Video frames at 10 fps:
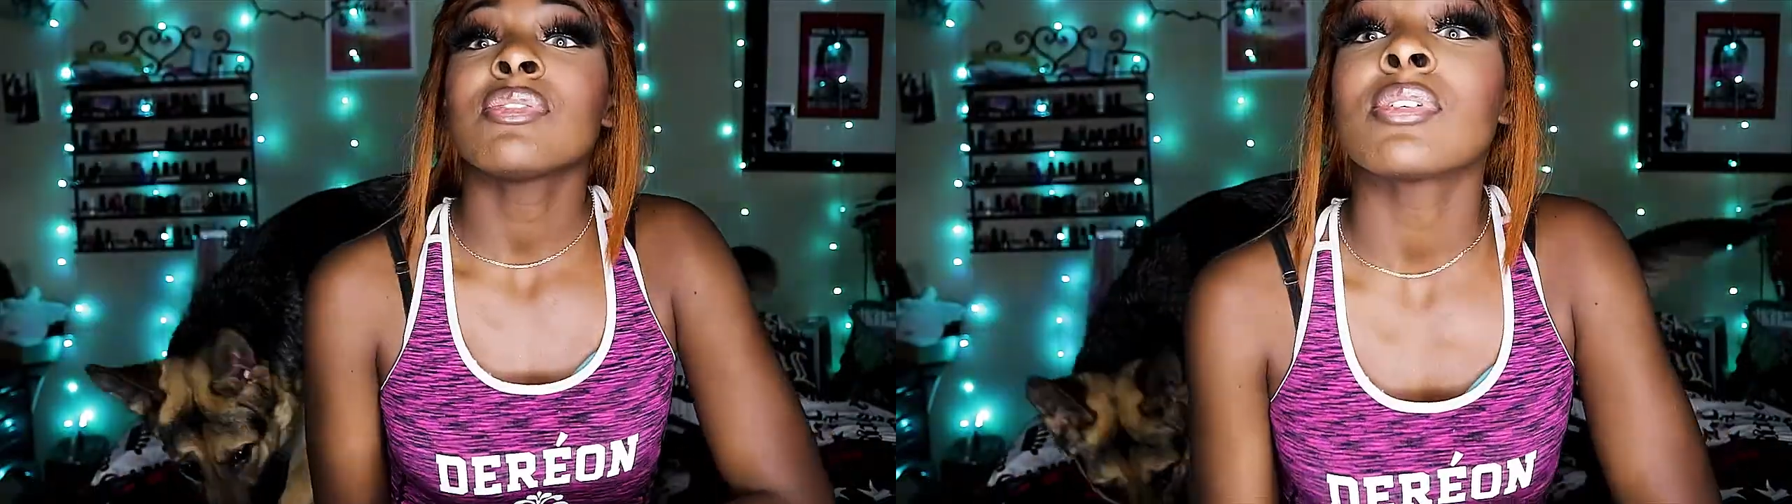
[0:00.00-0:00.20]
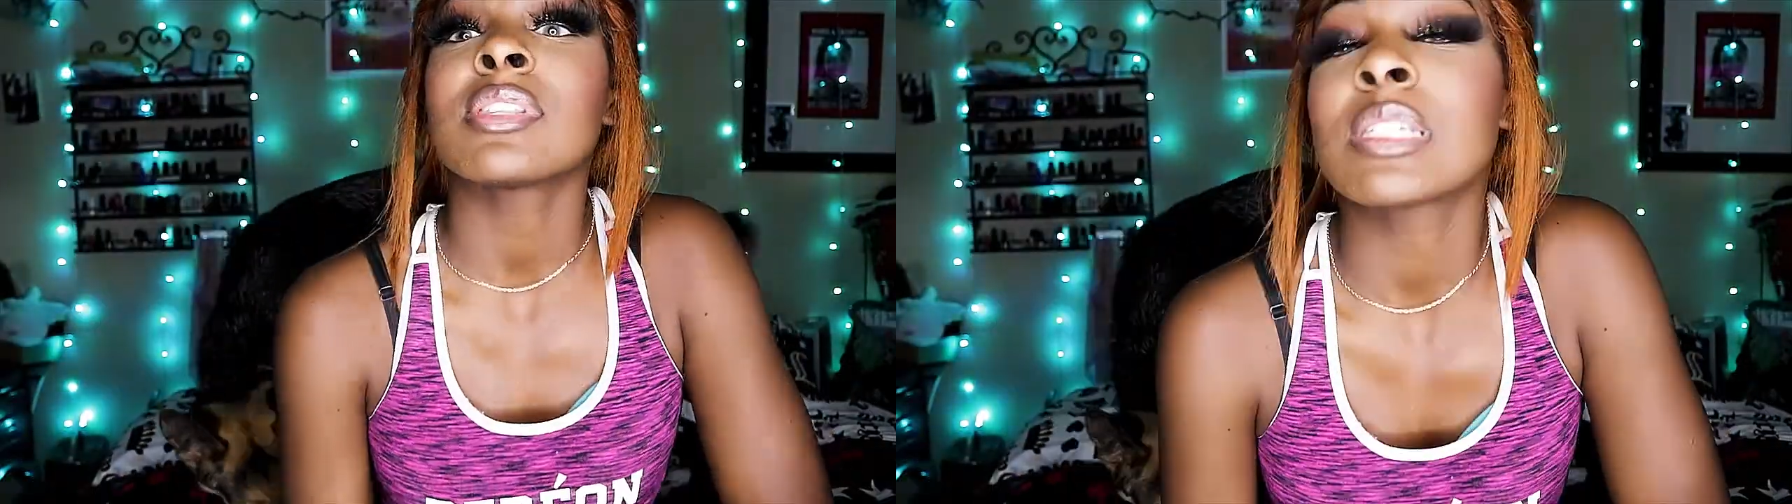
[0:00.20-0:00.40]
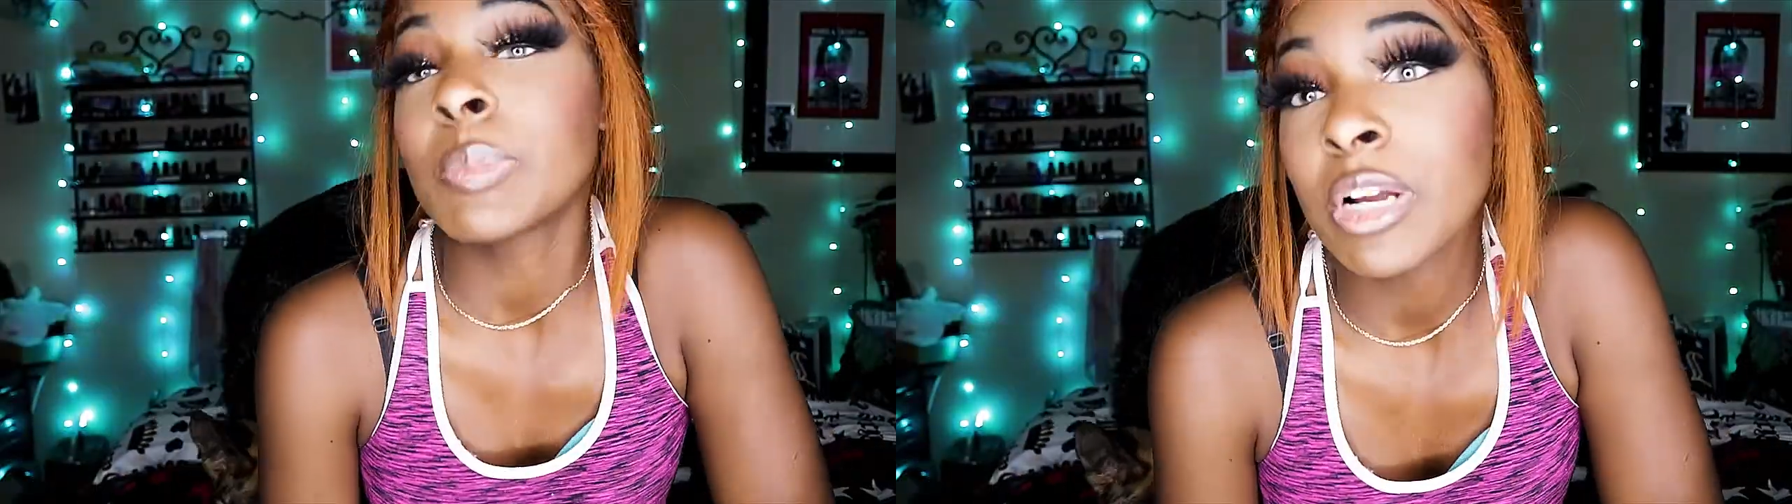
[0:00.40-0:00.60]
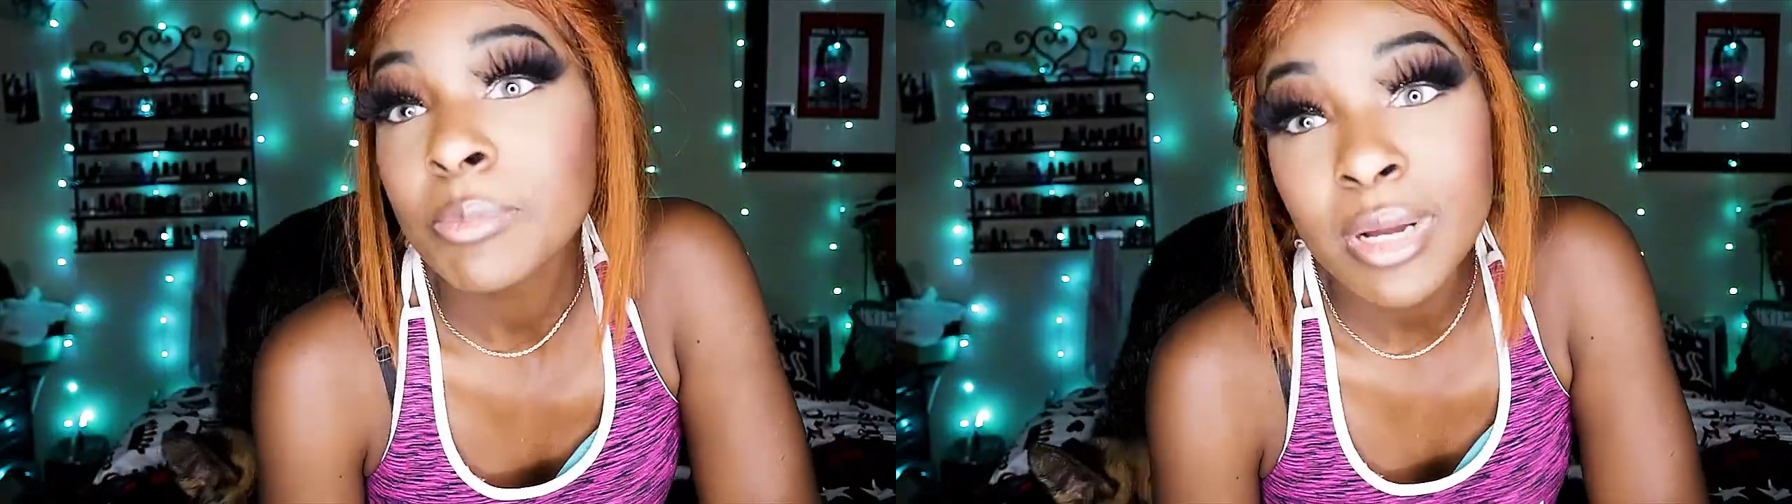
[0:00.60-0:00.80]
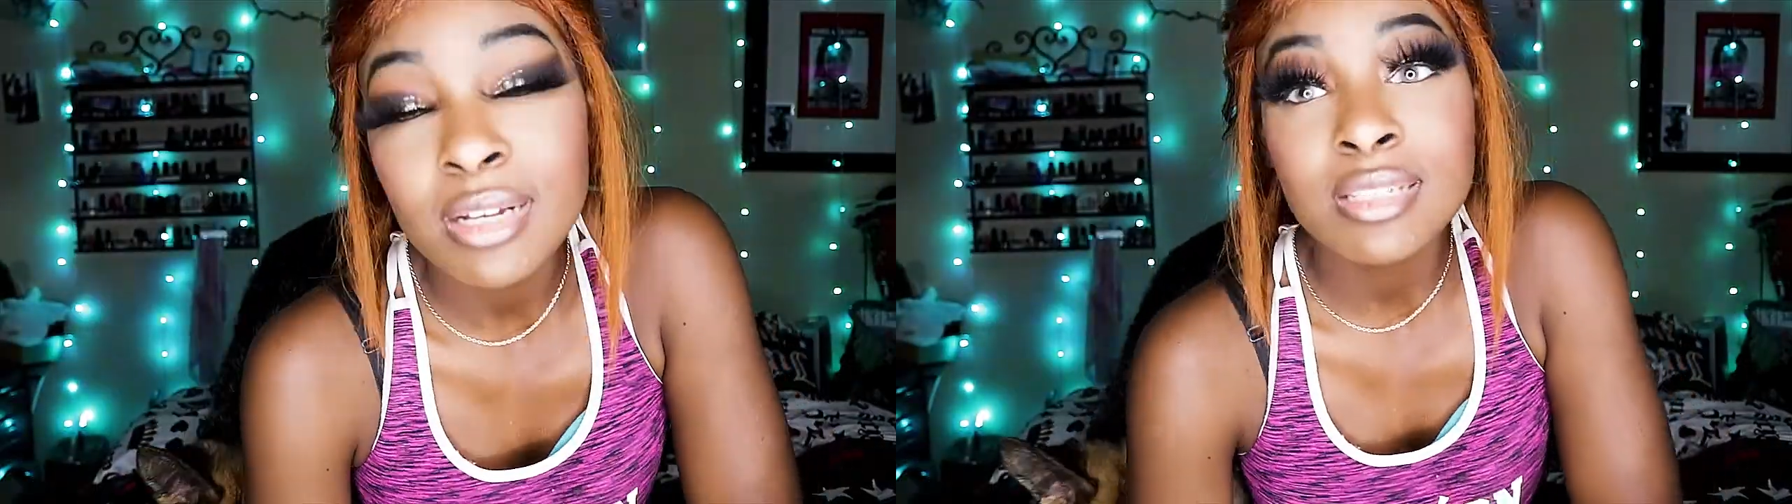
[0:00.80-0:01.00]
for this
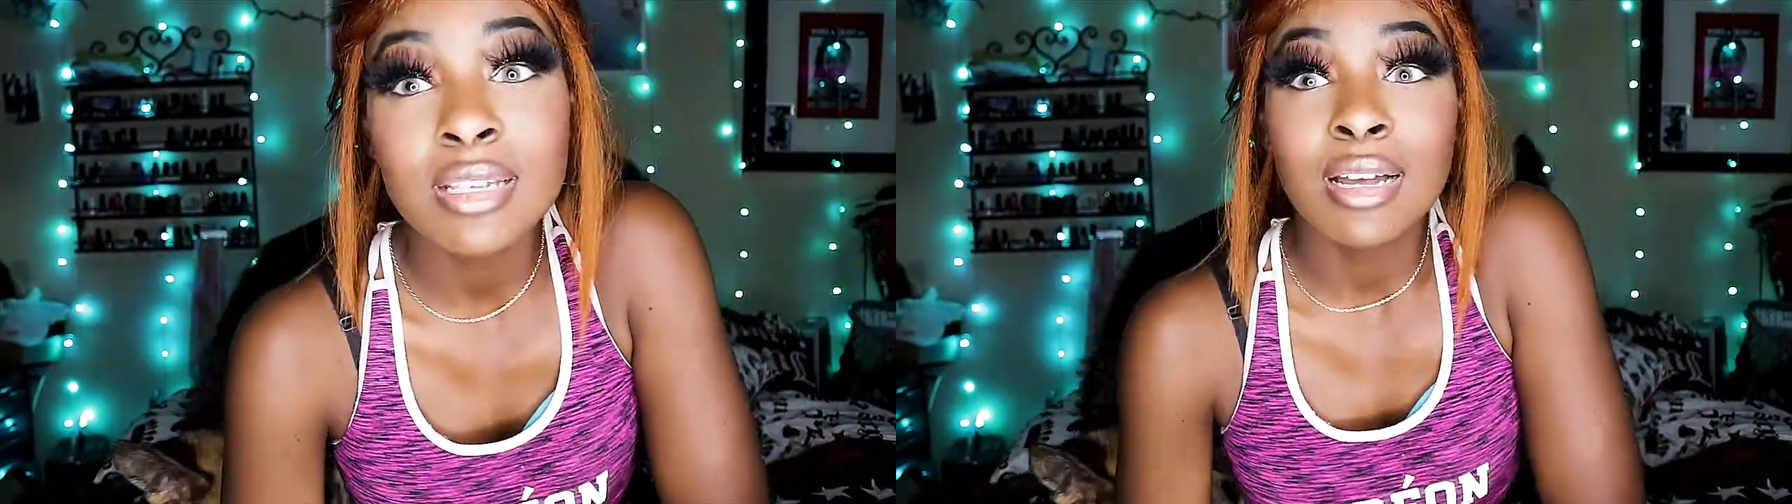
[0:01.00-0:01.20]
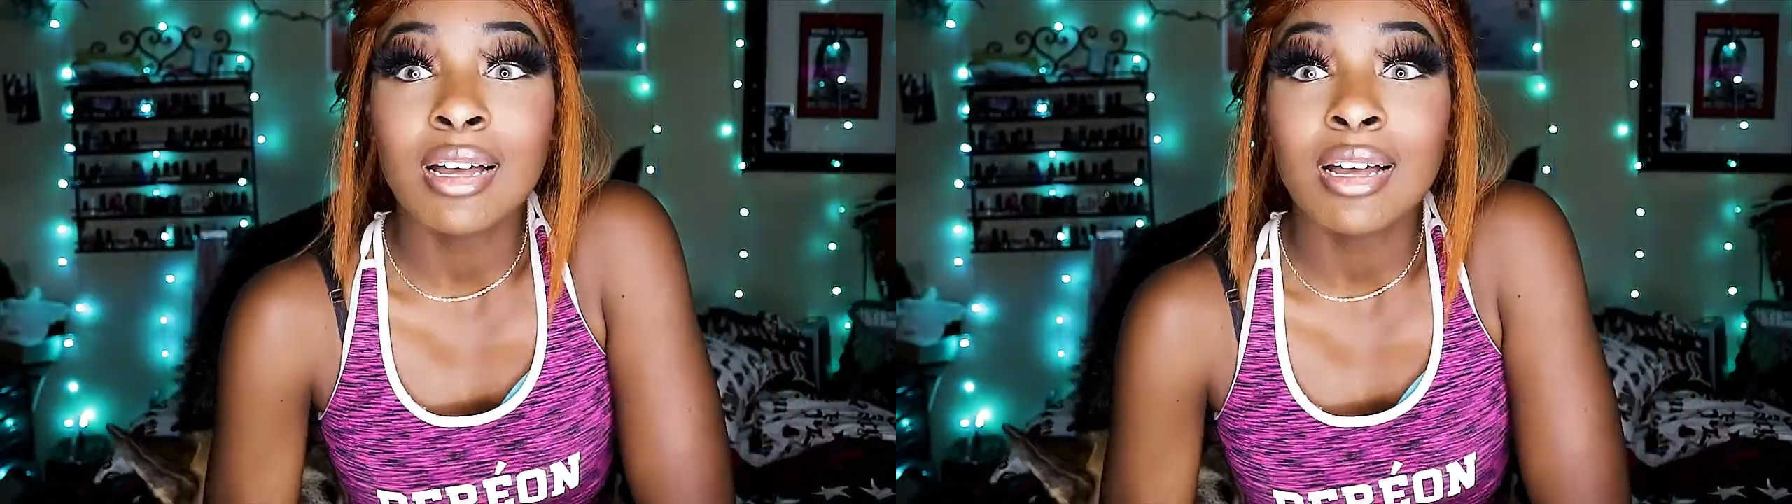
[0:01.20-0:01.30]
bark box.